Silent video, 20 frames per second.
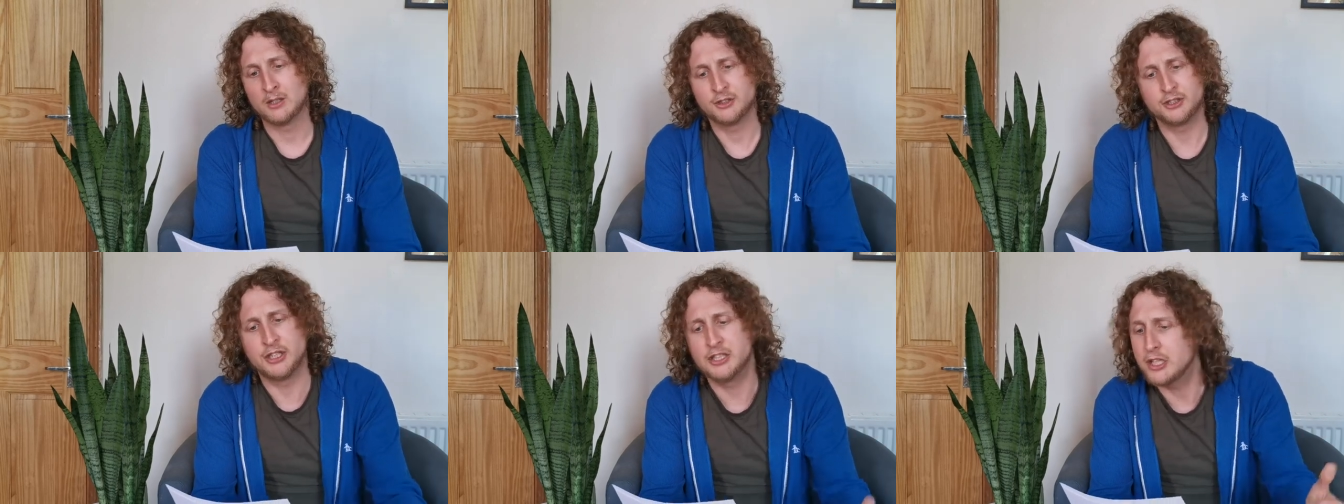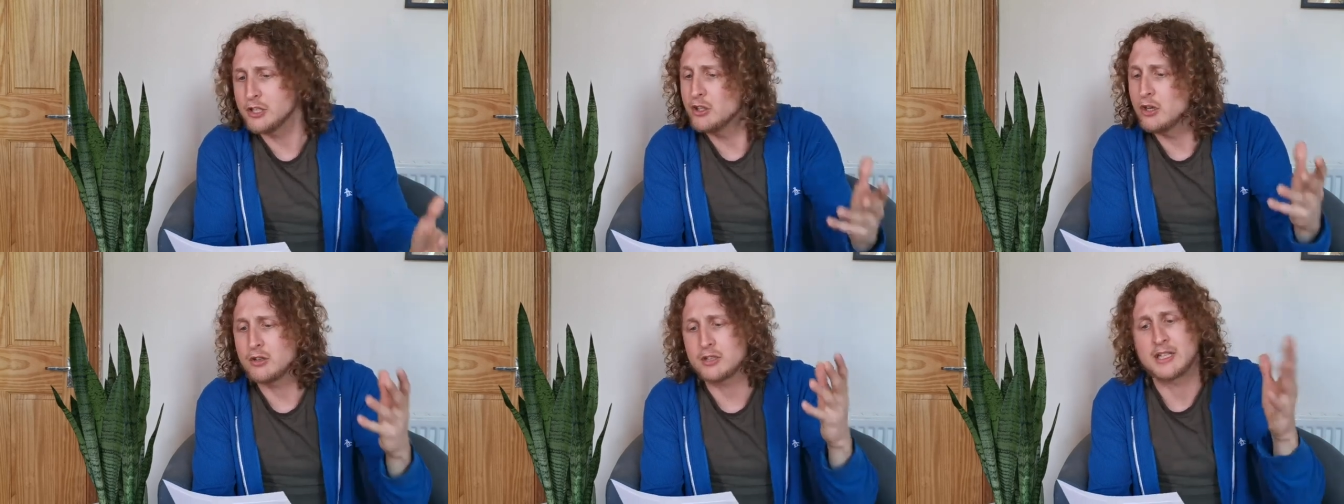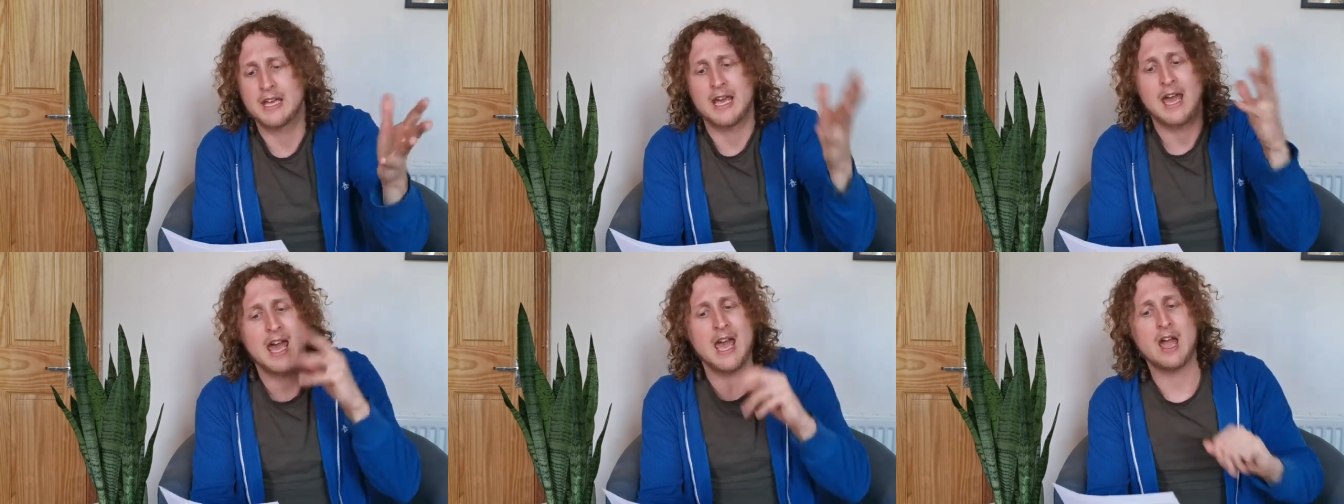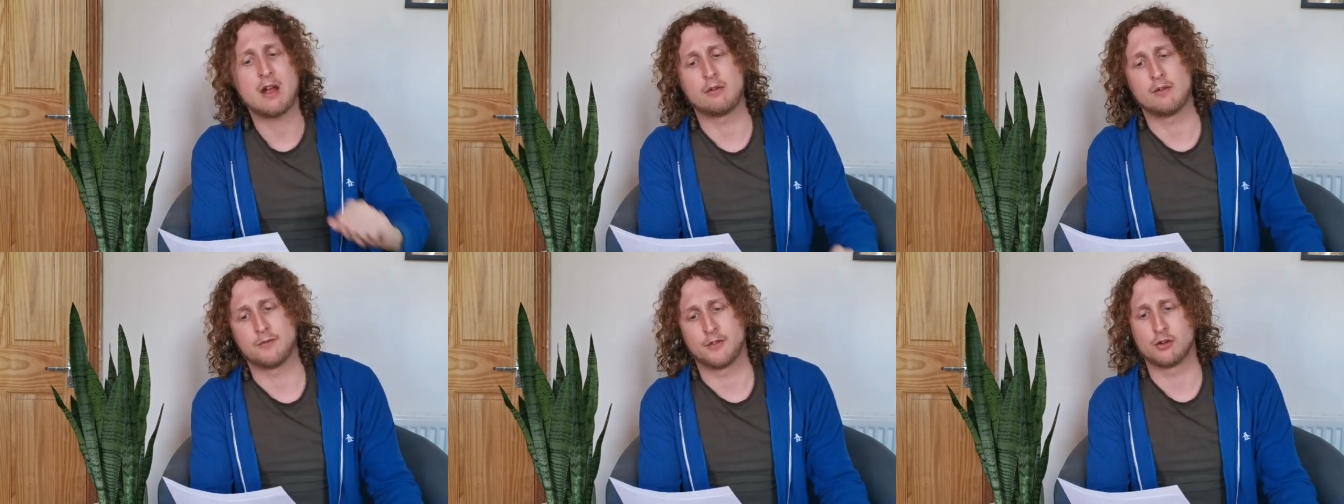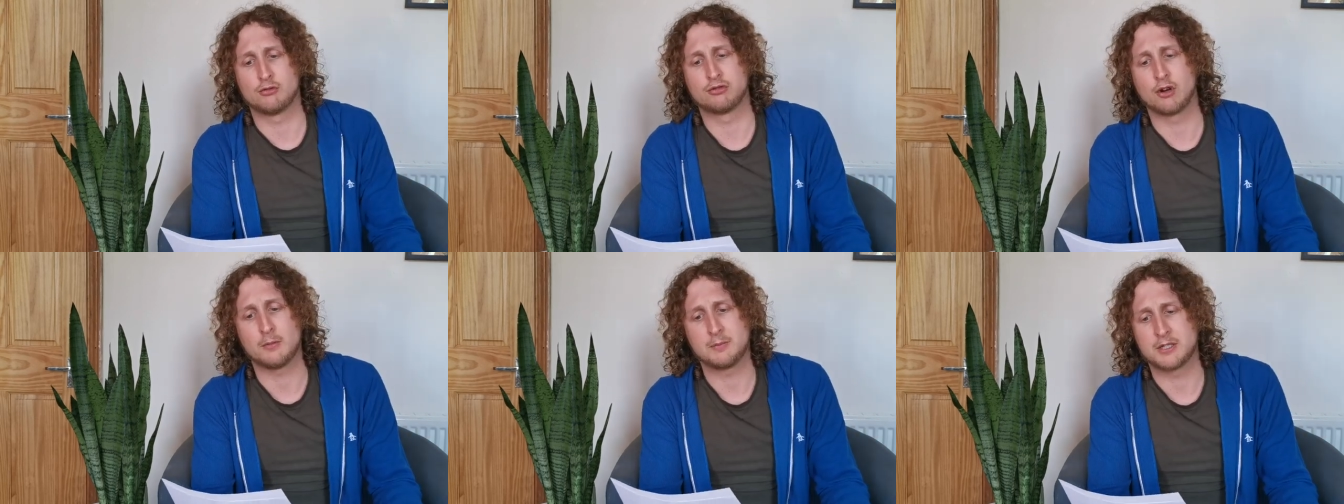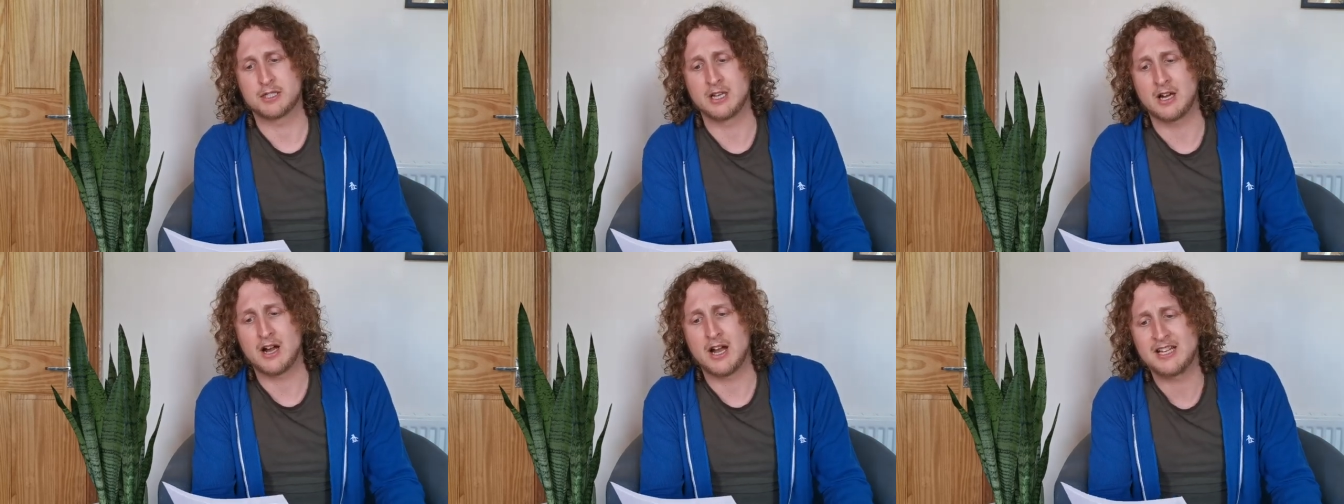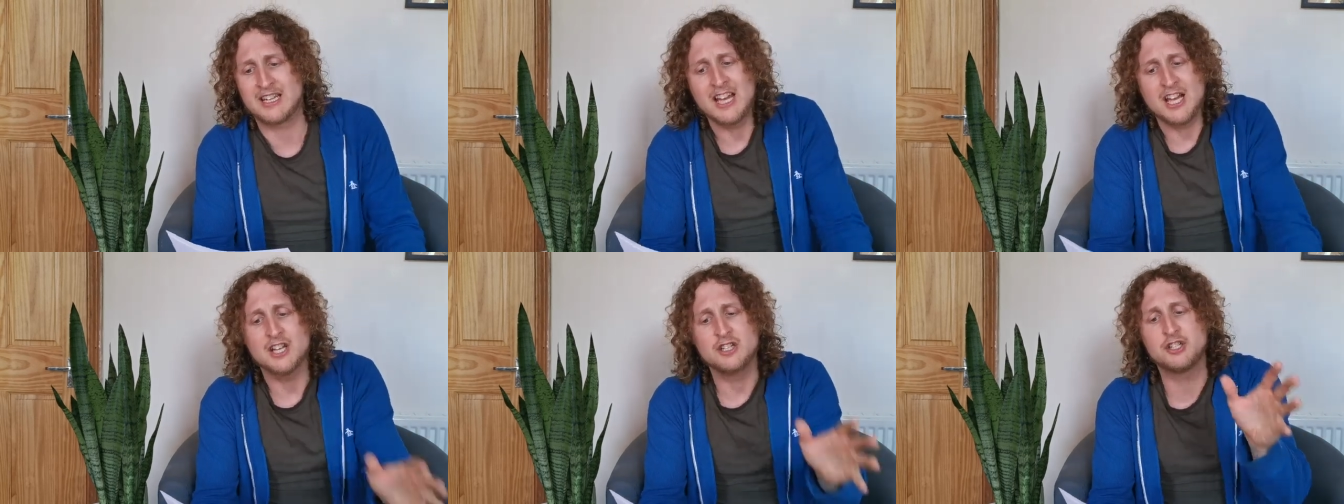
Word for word: She did not care if the crops died.